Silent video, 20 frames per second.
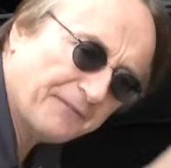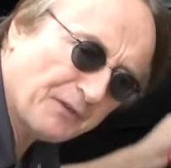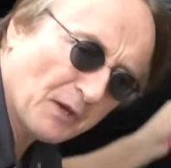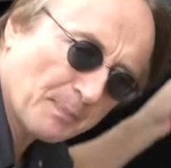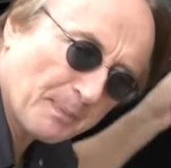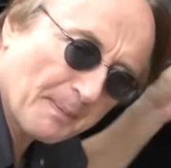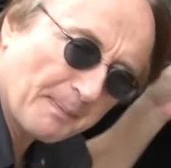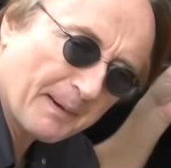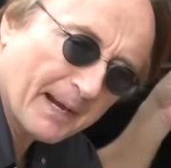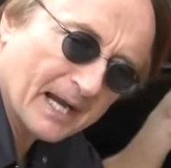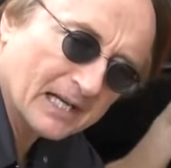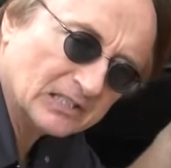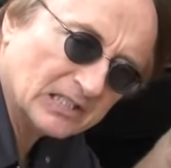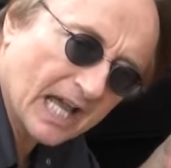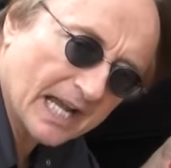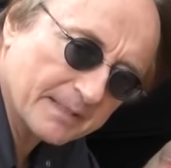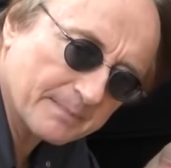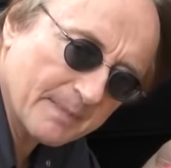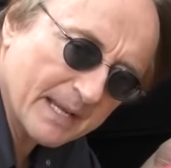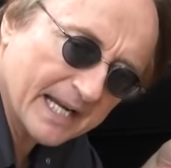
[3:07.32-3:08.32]
if you're prepared
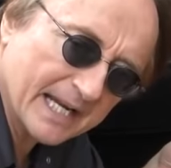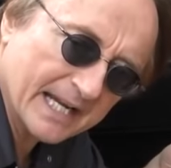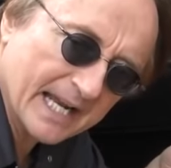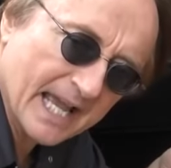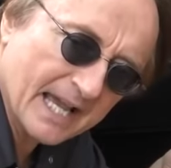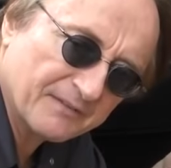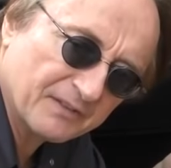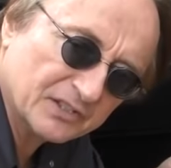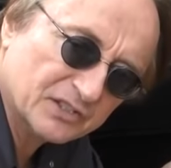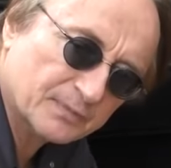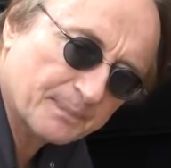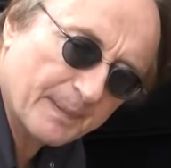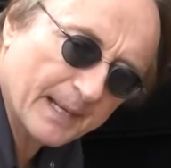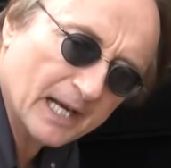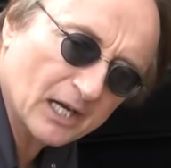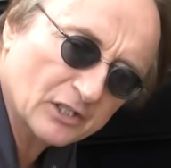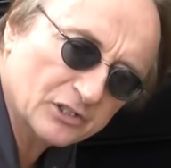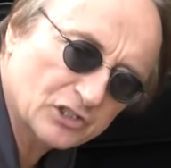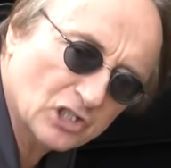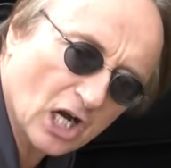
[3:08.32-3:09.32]
like me and have a
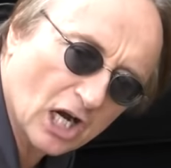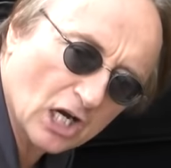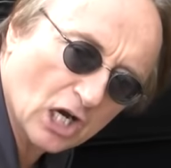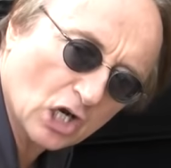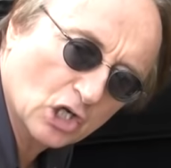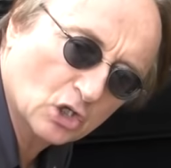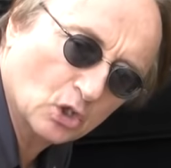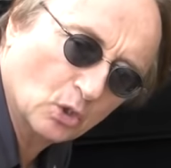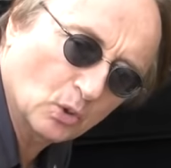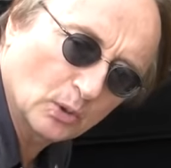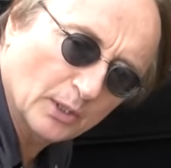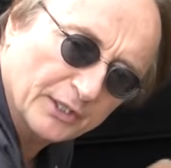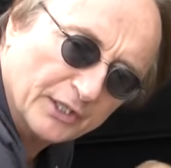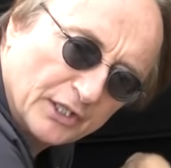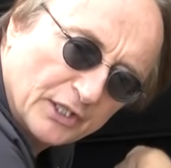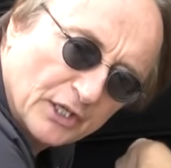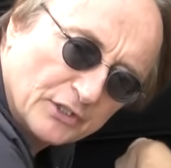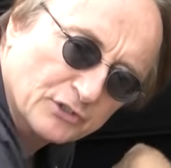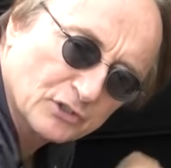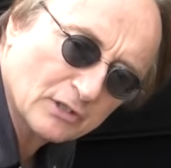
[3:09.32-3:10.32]
spare jug of coolant
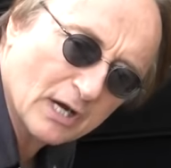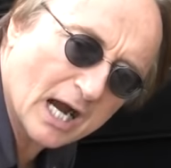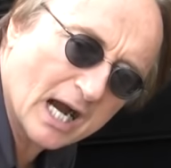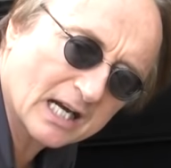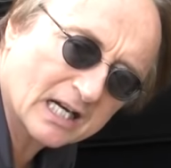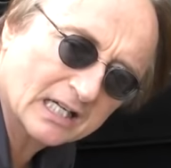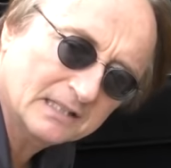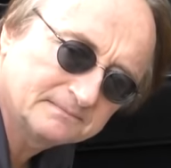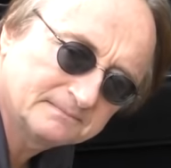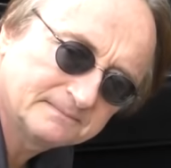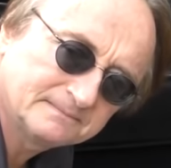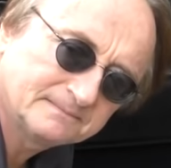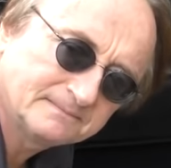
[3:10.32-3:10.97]
in the trunk,